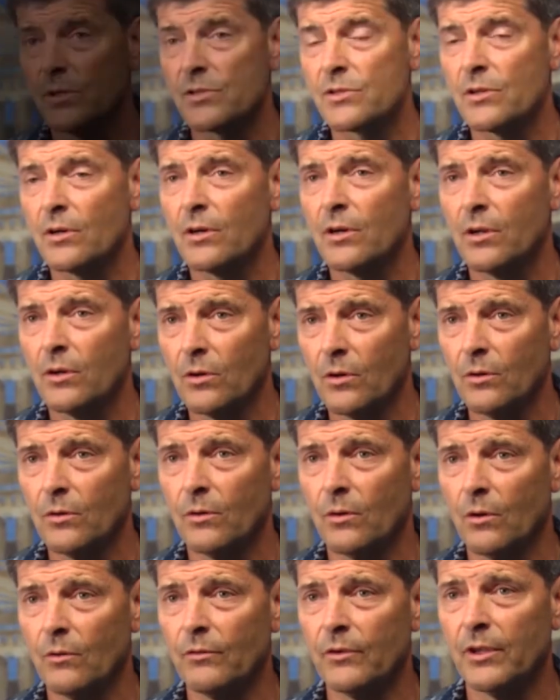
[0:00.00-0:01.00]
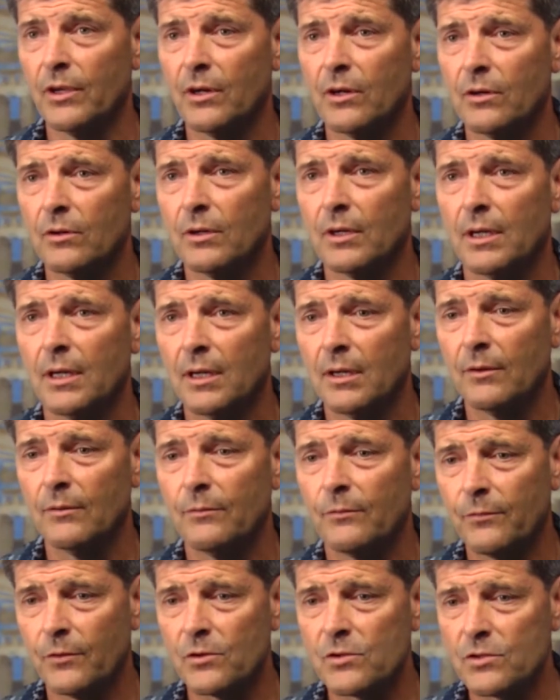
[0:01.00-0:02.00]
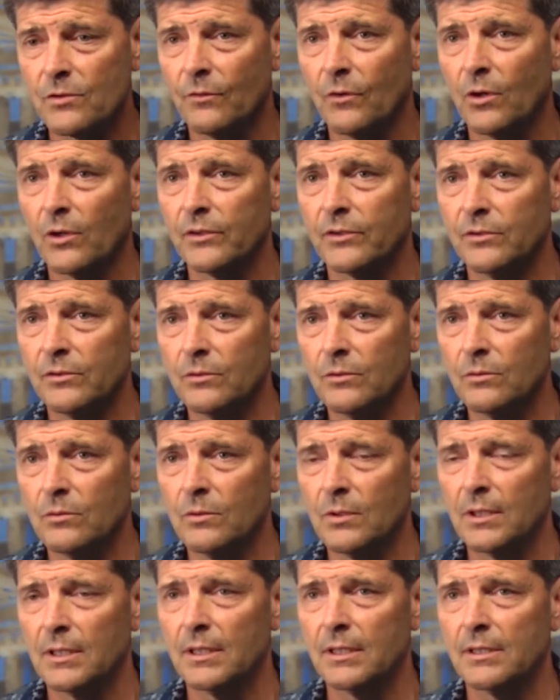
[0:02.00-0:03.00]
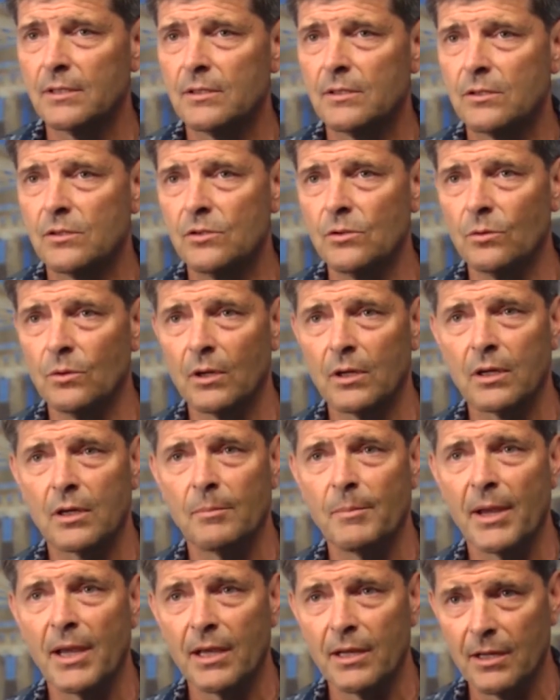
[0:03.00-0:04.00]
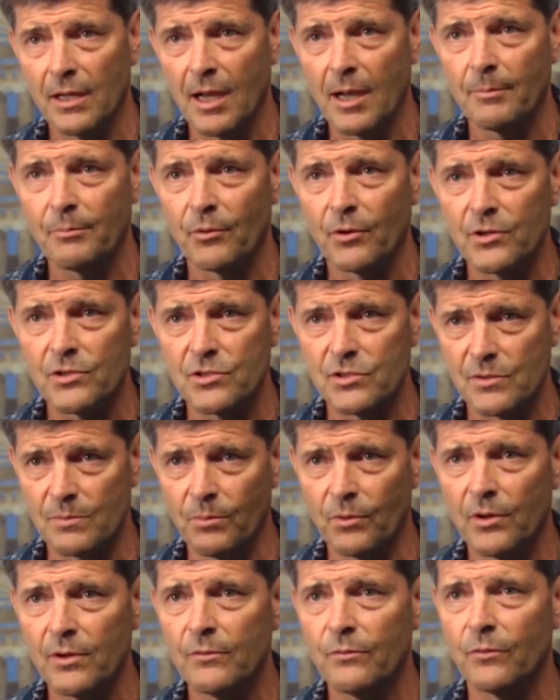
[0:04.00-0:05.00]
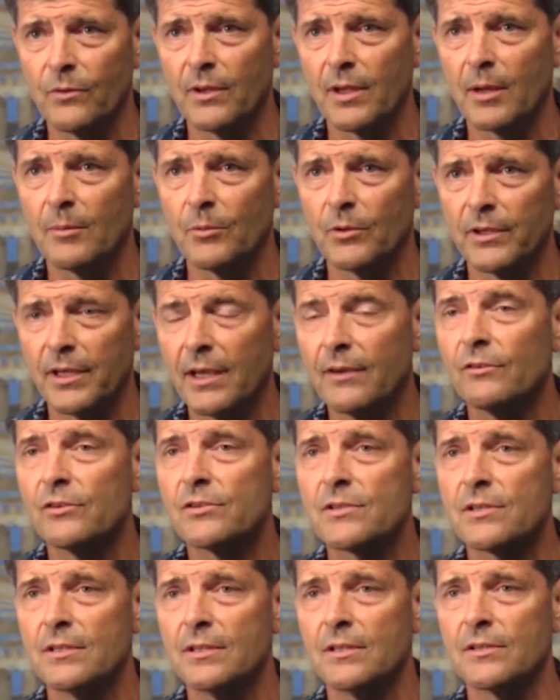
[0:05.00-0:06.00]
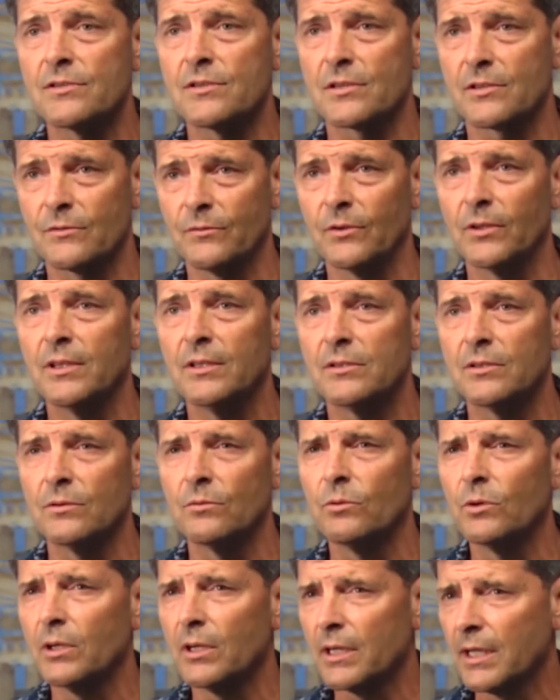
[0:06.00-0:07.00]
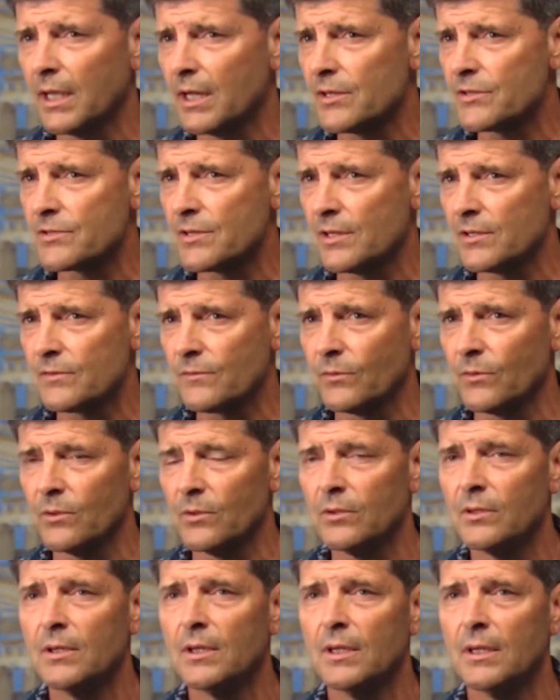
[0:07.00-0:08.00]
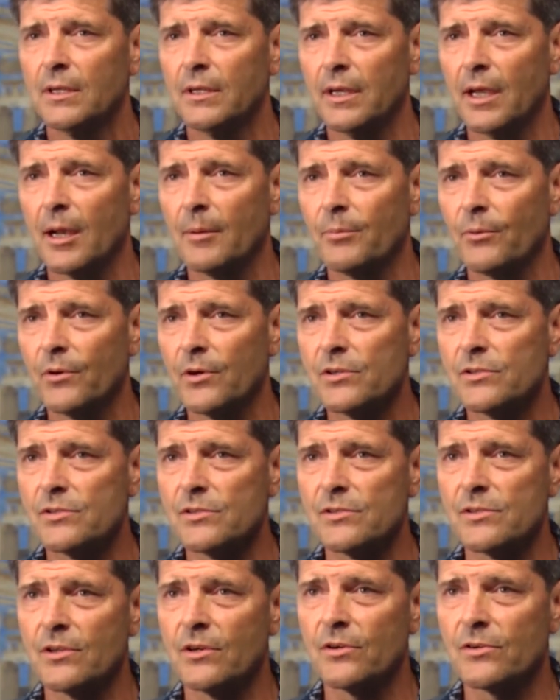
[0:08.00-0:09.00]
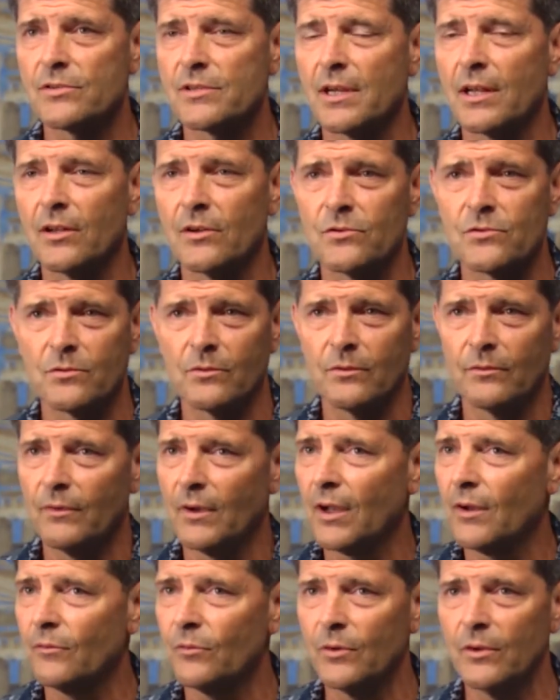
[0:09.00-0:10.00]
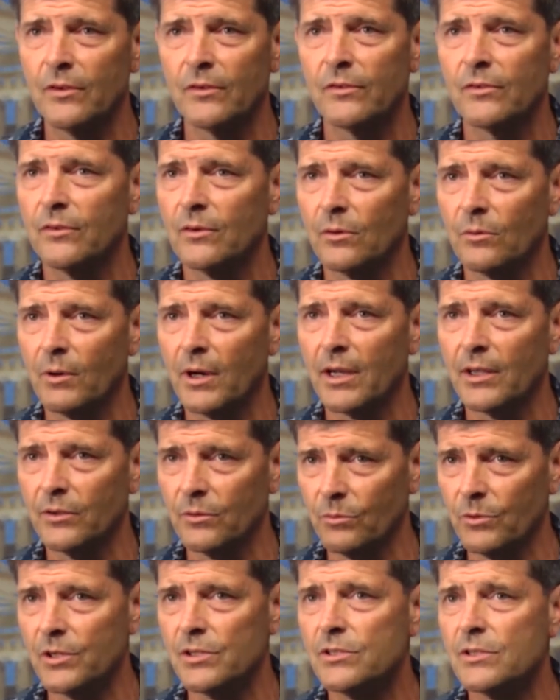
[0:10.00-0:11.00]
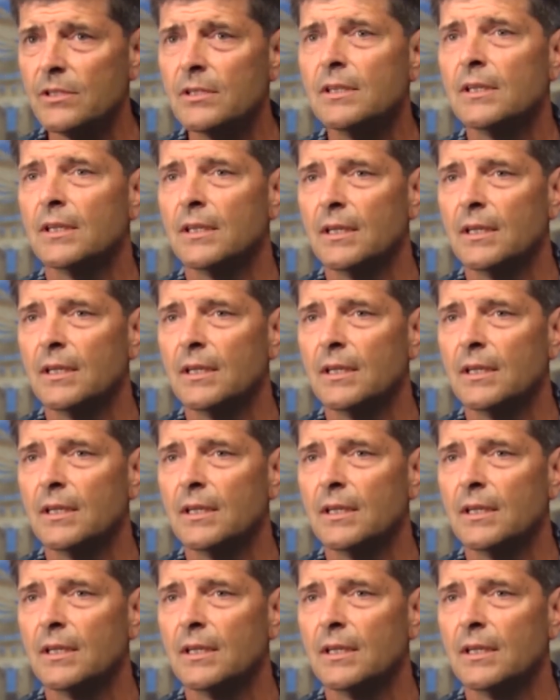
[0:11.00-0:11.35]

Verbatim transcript: started over there, uh, first of all, to uh, do a command operations brief with Admiral Davidson and Sixth Fleet to really get a sense for the operations that our sailors are involved with around the region.